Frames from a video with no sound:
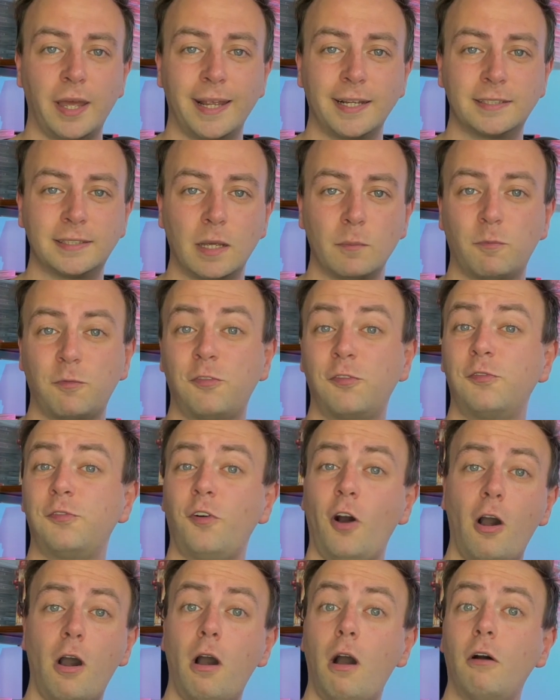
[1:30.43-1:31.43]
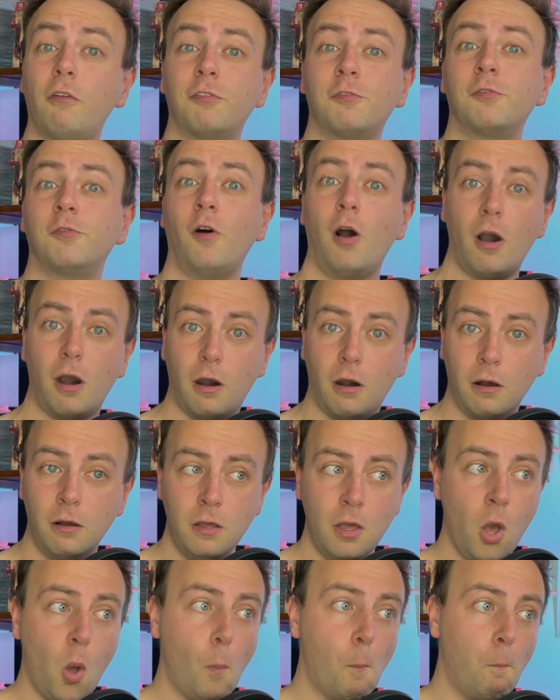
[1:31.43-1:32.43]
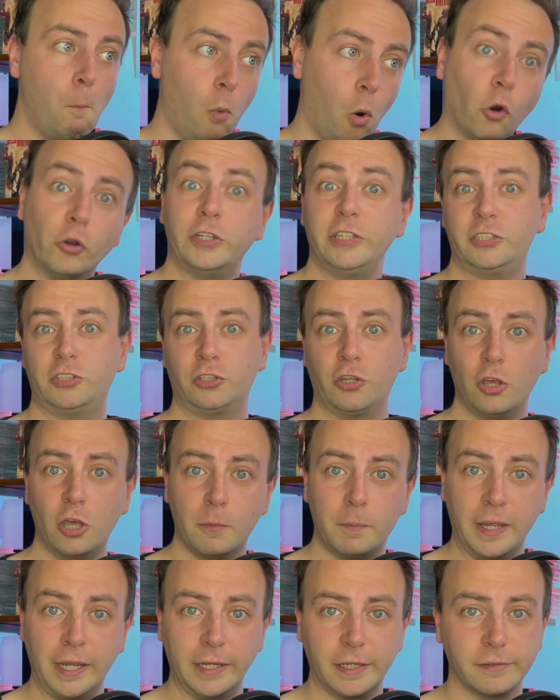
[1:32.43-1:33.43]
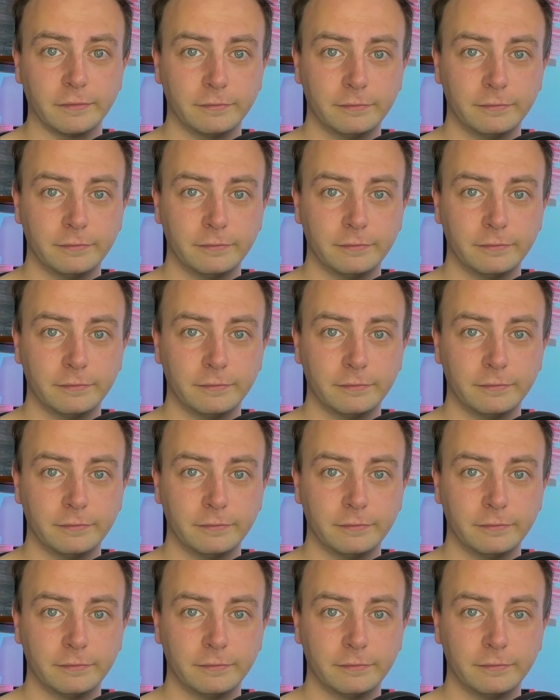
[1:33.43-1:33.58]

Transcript: except far, far more disturbing.